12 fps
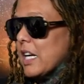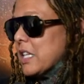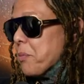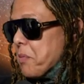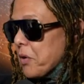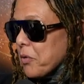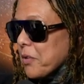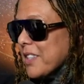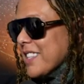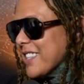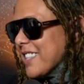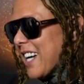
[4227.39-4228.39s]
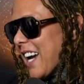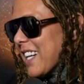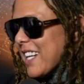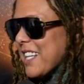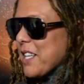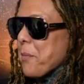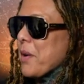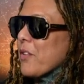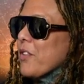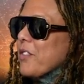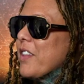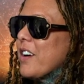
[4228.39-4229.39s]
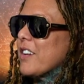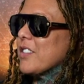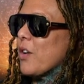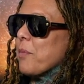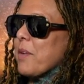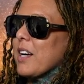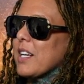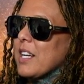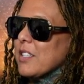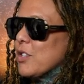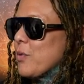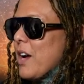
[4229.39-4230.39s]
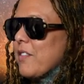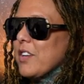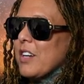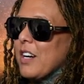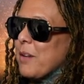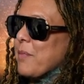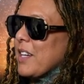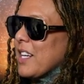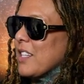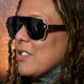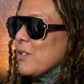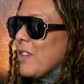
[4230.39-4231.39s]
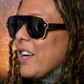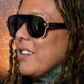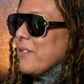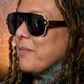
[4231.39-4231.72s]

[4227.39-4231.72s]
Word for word: in the middle, kind of like in the middle there so I'm not getting too heavy and I'm not getting too light.